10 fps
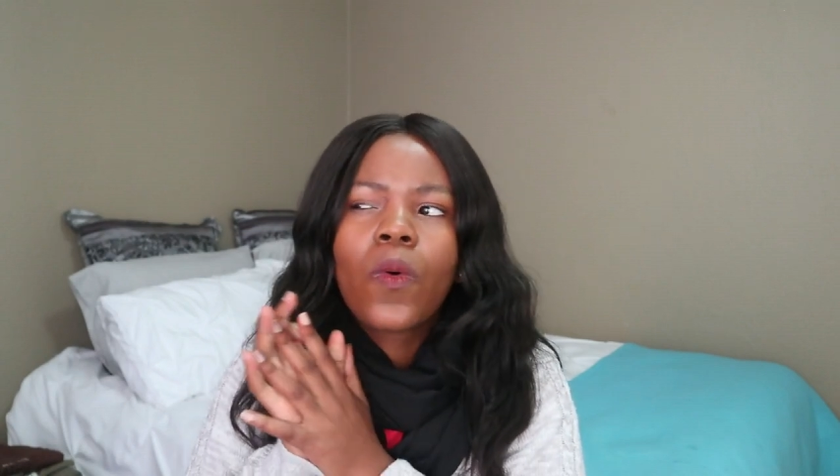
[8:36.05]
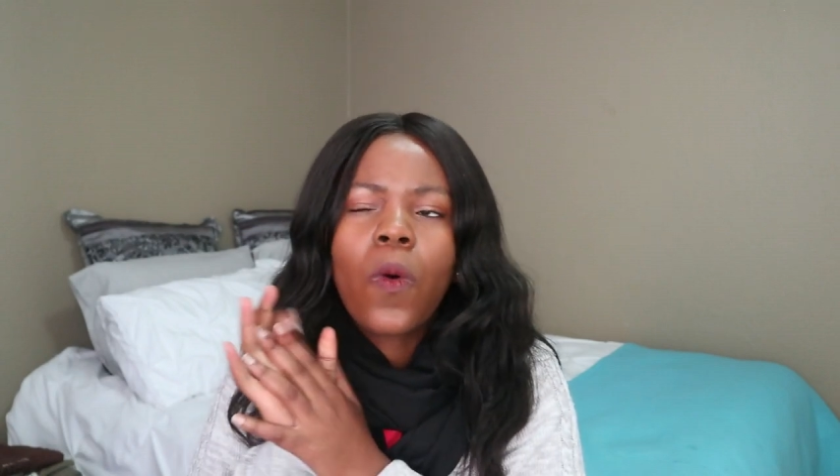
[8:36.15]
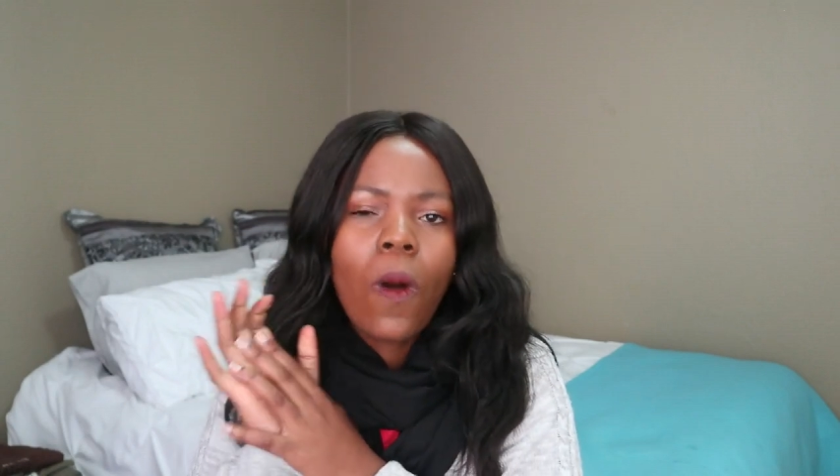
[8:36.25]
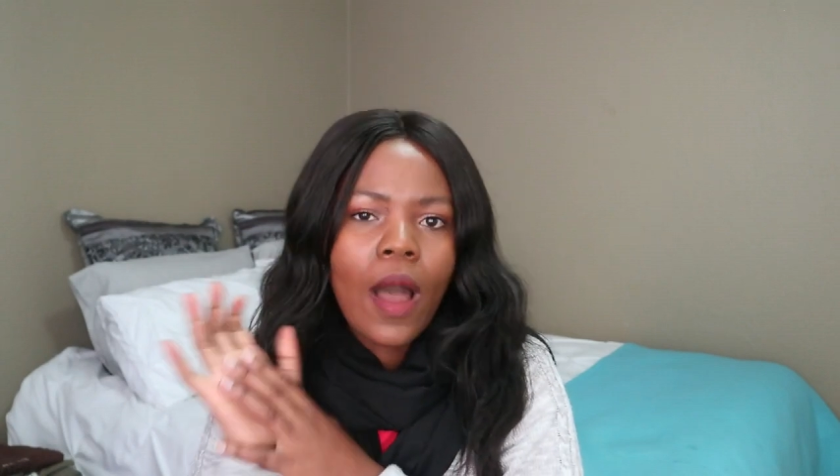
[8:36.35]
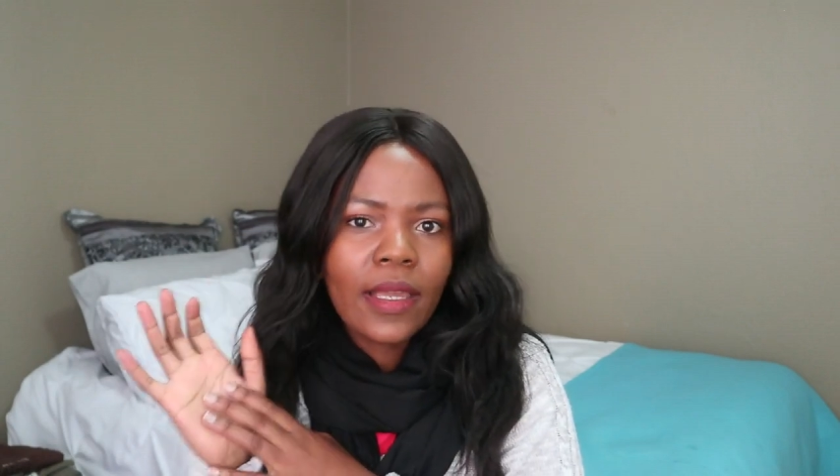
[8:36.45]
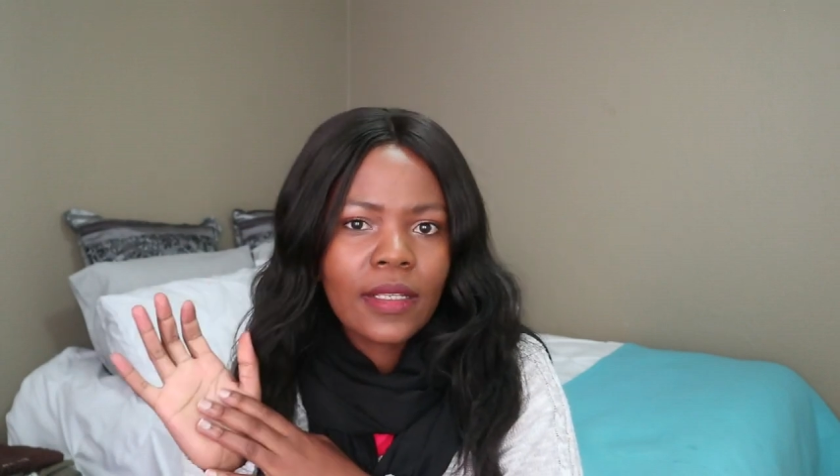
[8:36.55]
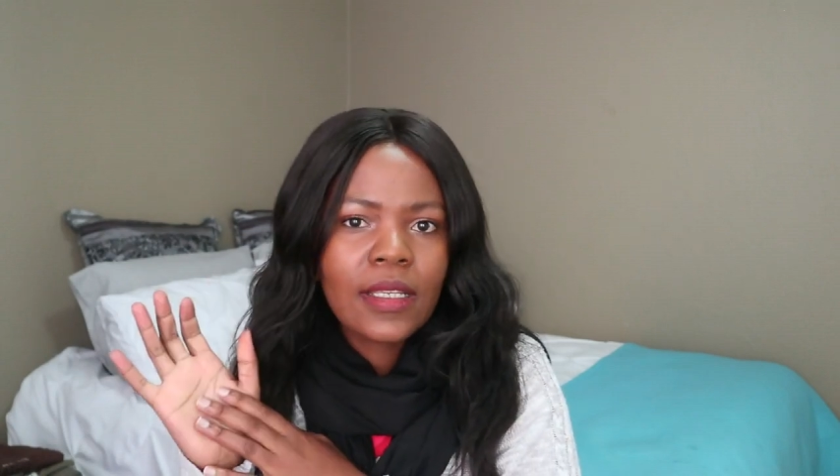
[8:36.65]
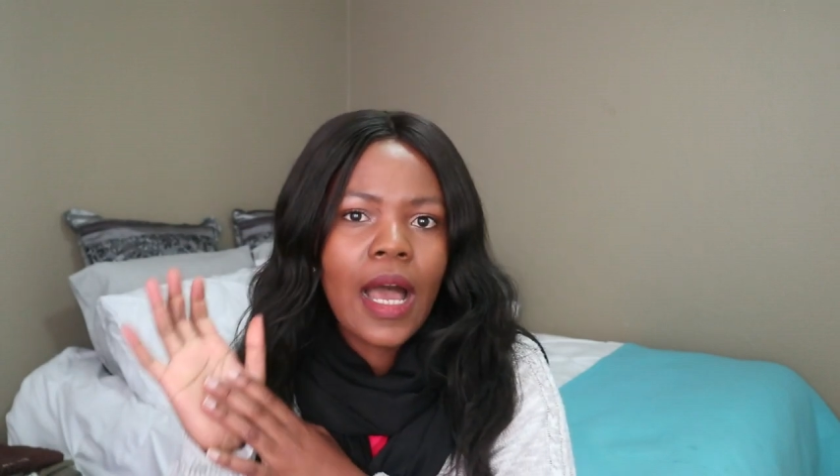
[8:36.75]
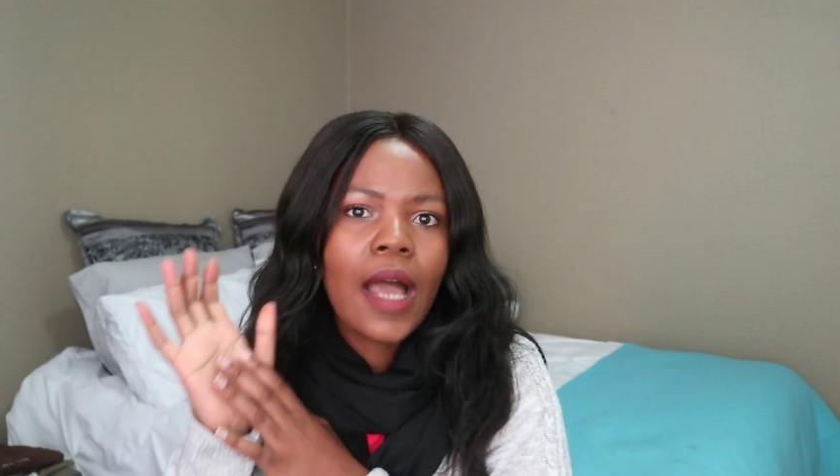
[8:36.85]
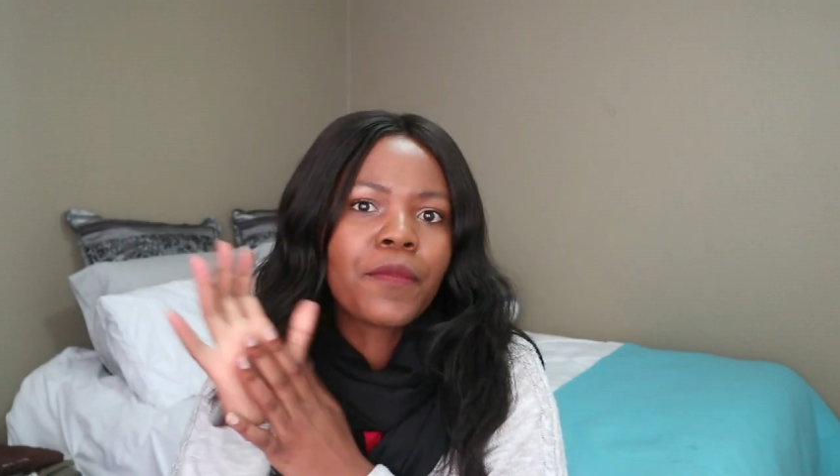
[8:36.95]
quiet
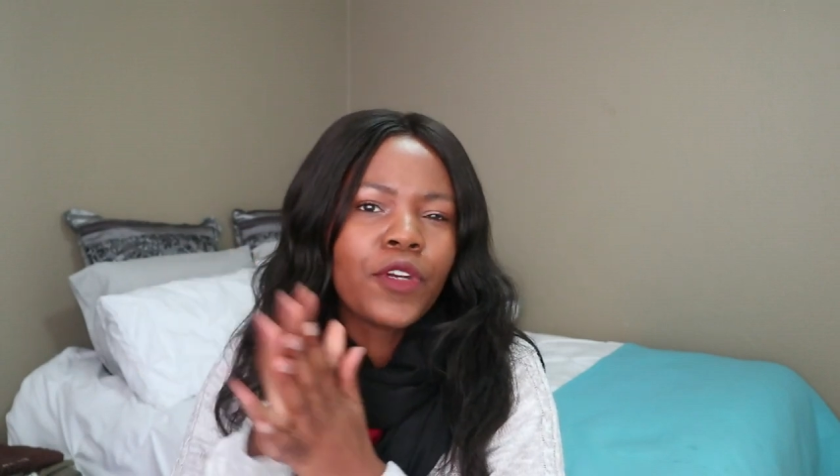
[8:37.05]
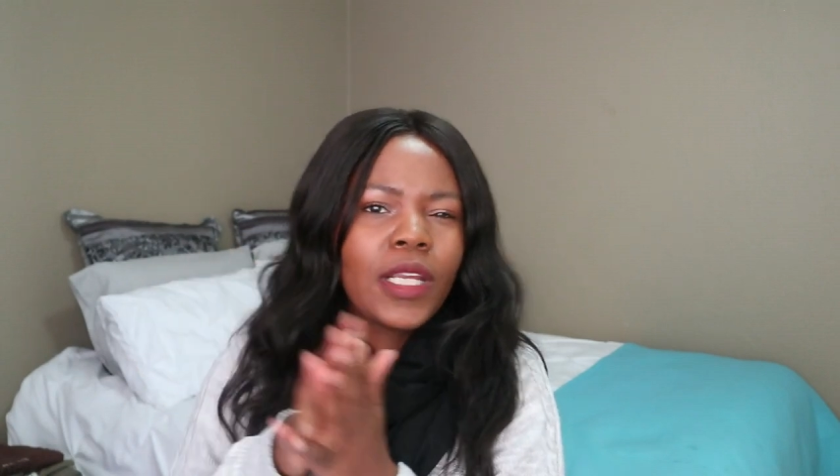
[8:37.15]
time,